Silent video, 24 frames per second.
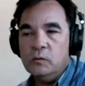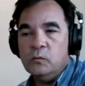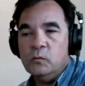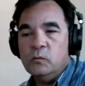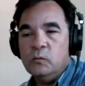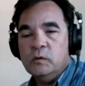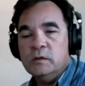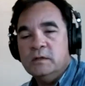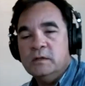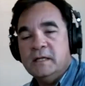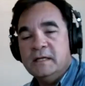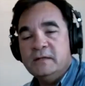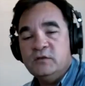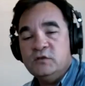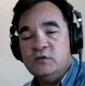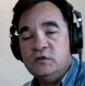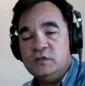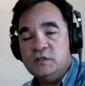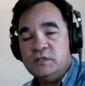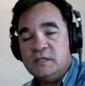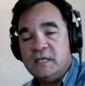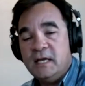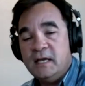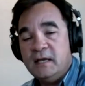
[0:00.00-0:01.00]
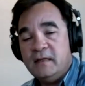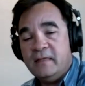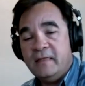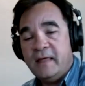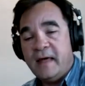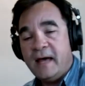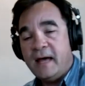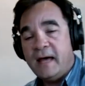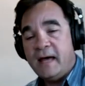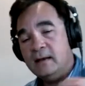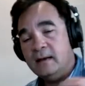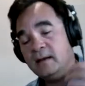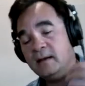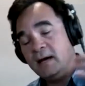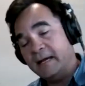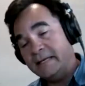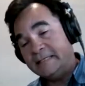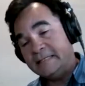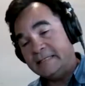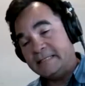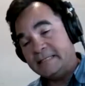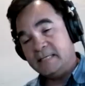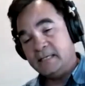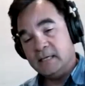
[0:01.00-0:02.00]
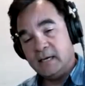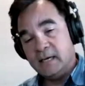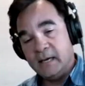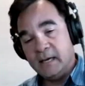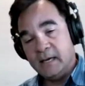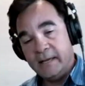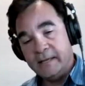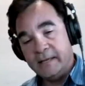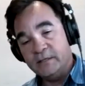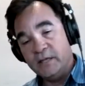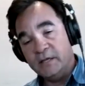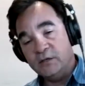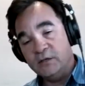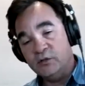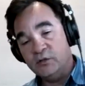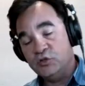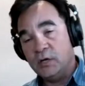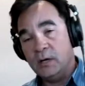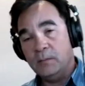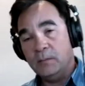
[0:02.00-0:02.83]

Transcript: let's take that idea and then jump